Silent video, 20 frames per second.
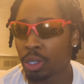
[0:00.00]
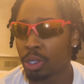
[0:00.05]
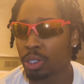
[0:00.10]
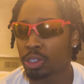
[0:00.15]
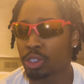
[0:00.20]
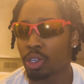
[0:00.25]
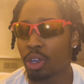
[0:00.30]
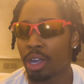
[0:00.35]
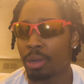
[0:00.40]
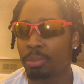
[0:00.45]

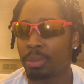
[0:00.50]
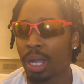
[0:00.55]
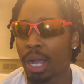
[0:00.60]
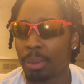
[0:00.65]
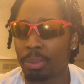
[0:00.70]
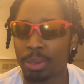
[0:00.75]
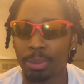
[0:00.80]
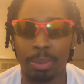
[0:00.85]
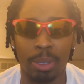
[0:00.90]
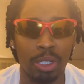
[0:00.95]
So I'm, I'm
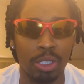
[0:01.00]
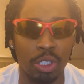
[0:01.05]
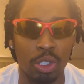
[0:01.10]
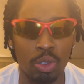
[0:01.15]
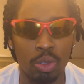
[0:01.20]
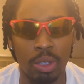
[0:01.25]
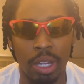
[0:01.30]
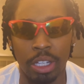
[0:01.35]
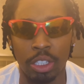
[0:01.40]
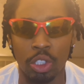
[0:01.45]
a person
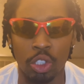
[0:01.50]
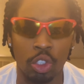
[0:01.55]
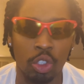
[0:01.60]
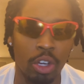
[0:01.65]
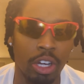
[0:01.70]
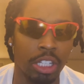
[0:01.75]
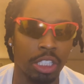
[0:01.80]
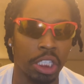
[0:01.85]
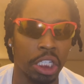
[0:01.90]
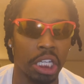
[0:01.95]
who like to
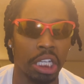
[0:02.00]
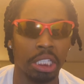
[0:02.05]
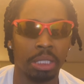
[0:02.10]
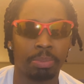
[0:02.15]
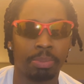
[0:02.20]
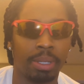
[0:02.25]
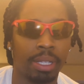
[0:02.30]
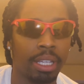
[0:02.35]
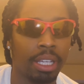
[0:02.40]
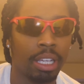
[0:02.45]
strategize,
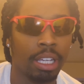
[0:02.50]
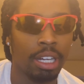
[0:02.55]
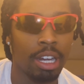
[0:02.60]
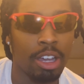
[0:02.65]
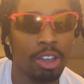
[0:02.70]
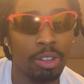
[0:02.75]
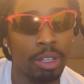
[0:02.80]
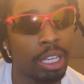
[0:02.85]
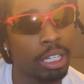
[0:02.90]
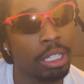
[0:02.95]
plan. I
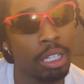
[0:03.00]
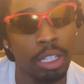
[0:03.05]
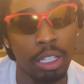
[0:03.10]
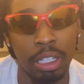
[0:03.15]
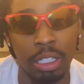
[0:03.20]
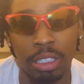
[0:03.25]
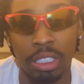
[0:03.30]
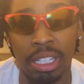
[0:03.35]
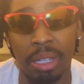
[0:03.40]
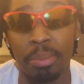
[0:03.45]
don't like to
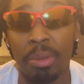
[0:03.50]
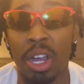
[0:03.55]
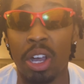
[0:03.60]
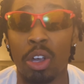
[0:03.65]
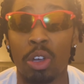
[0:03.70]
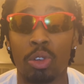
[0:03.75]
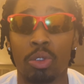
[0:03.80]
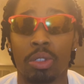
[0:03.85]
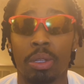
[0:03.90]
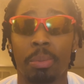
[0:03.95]
see my
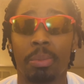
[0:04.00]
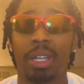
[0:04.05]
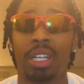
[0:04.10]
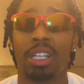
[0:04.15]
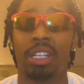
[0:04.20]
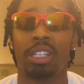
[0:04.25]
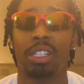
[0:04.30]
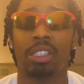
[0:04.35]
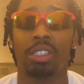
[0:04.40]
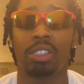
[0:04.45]
own
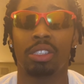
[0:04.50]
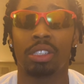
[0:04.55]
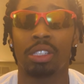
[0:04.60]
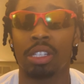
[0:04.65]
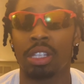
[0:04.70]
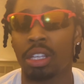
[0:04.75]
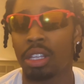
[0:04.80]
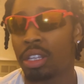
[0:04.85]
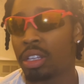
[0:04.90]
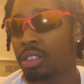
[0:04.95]
demise.
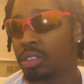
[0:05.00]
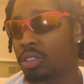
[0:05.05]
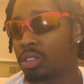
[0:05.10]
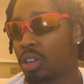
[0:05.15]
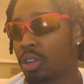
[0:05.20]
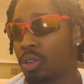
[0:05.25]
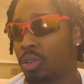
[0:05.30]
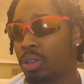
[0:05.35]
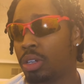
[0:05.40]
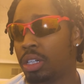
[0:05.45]
So
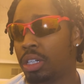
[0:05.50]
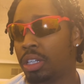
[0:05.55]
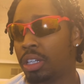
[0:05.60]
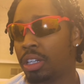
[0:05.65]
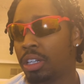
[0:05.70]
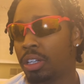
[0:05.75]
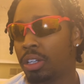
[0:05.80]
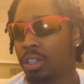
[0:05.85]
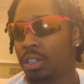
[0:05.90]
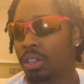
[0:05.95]

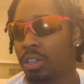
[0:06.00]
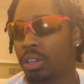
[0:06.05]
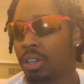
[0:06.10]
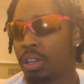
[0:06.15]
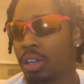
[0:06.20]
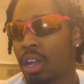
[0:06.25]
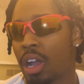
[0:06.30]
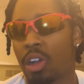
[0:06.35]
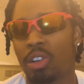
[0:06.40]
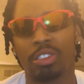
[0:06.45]
uh,
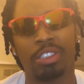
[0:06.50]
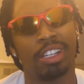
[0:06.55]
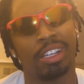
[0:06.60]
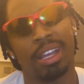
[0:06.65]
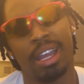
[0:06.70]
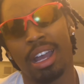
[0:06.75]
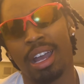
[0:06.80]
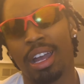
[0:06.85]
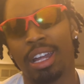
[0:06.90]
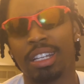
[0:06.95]
I was like,
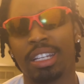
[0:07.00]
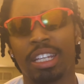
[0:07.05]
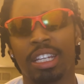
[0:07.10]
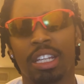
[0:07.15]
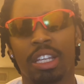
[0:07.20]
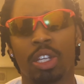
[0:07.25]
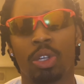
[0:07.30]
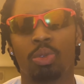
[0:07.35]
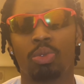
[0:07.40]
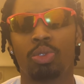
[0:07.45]
I, I, need to
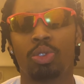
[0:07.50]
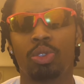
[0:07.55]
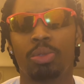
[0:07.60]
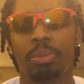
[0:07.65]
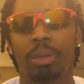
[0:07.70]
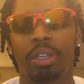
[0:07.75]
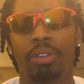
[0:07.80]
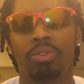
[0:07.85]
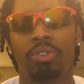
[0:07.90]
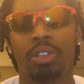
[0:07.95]
get a
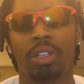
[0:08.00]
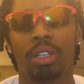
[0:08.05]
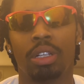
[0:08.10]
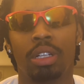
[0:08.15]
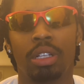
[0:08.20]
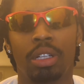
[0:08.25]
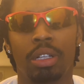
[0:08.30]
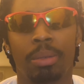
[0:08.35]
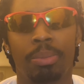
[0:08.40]
roommate for uh,